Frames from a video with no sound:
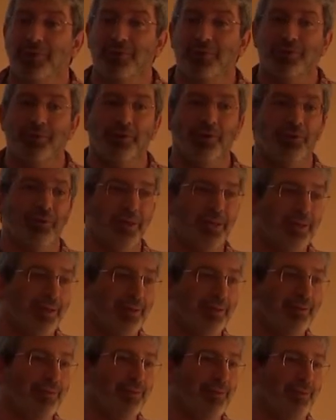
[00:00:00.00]
you go
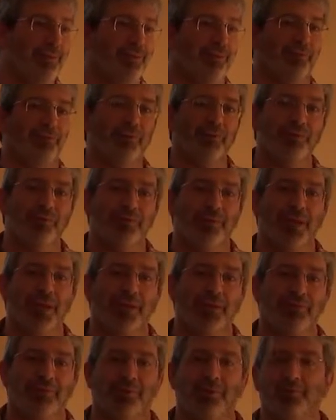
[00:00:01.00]
in and your first
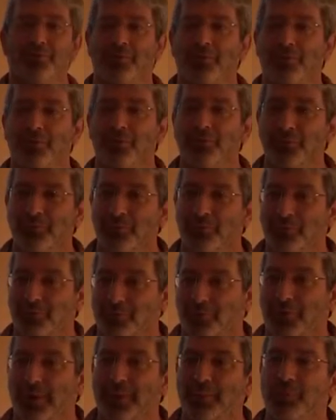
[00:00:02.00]
task is to
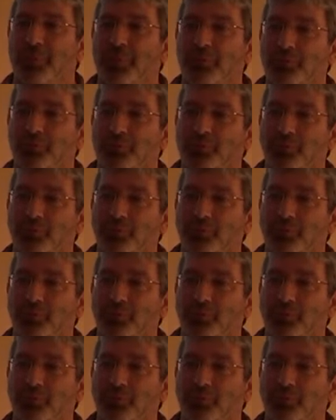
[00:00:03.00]
describe the new